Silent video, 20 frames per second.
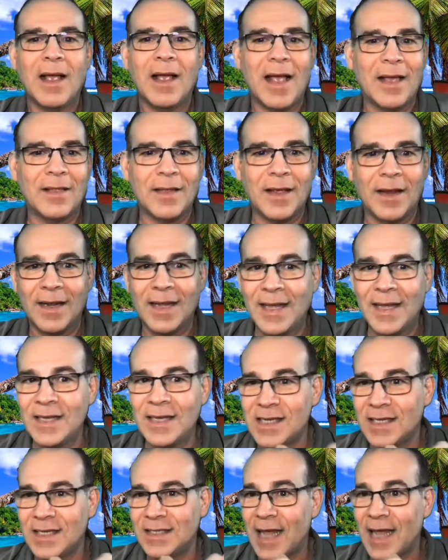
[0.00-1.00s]
And then
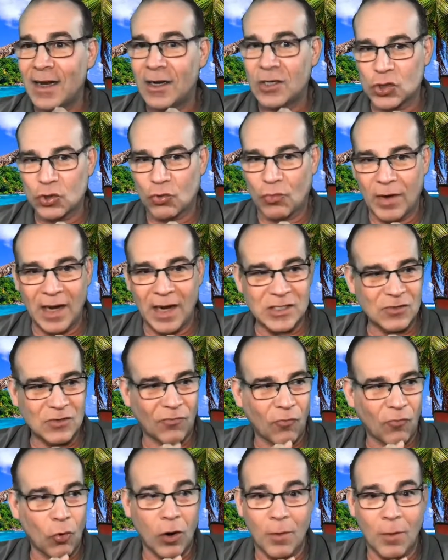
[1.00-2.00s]
Easy Data
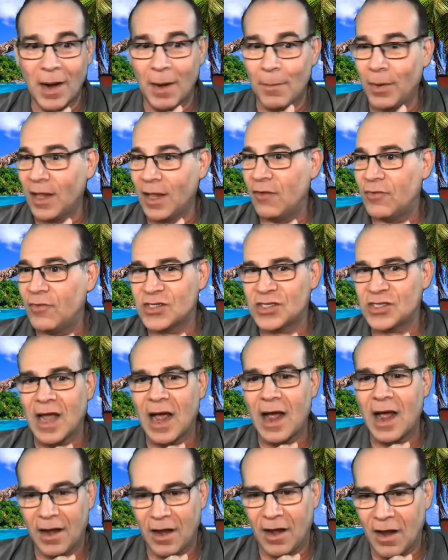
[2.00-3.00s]
Transform, I believe it's
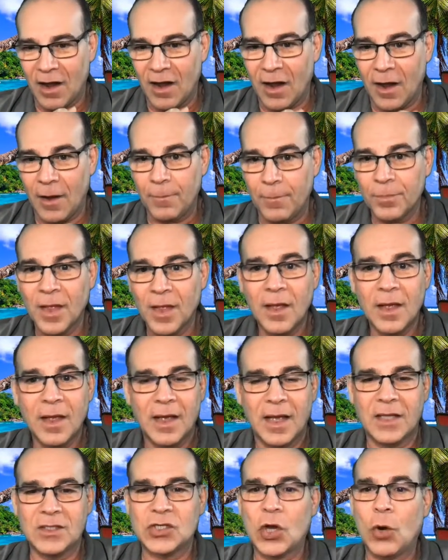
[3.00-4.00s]
.com.
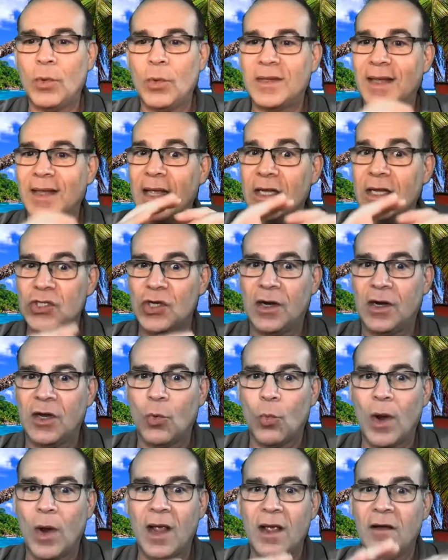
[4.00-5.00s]
It's going to get you on your
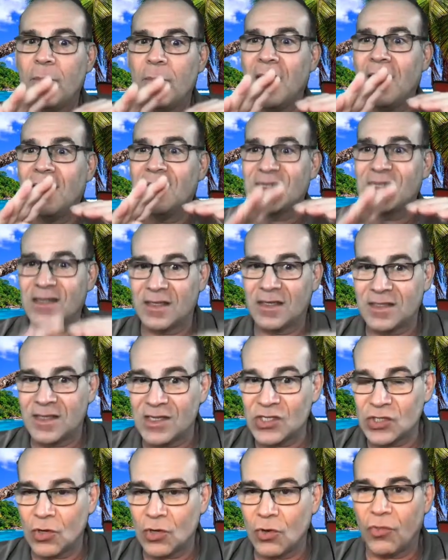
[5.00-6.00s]
way of being a
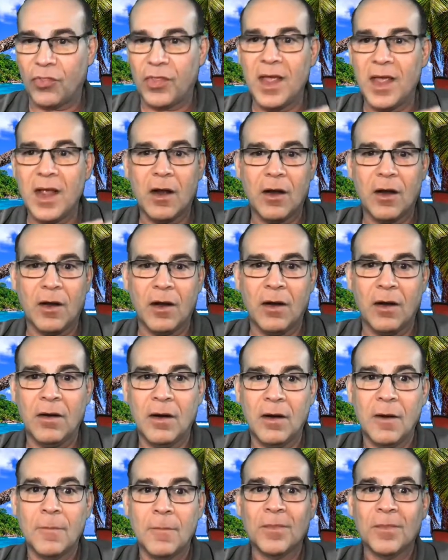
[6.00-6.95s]
statistical thinker,